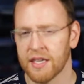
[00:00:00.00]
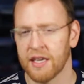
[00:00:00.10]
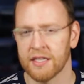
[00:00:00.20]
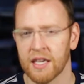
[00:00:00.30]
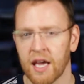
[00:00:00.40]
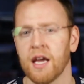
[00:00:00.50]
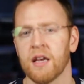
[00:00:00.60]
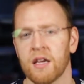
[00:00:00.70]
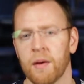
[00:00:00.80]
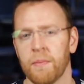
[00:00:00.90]
and his
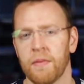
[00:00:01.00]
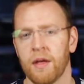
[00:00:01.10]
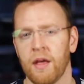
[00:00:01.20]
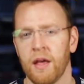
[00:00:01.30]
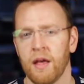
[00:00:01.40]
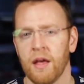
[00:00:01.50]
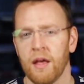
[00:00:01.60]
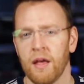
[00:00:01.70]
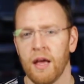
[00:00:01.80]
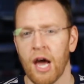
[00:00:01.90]
kingdom.
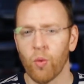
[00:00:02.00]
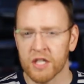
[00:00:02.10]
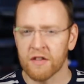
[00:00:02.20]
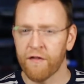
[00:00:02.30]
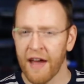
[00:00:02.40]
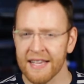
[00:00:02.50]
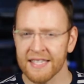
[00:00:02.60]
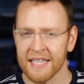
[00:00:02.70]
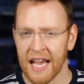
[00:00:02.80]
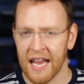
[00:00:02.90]
And what's
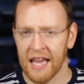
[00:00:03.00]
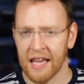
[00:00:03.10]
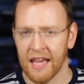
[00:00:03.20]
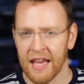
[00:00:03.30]
fascinating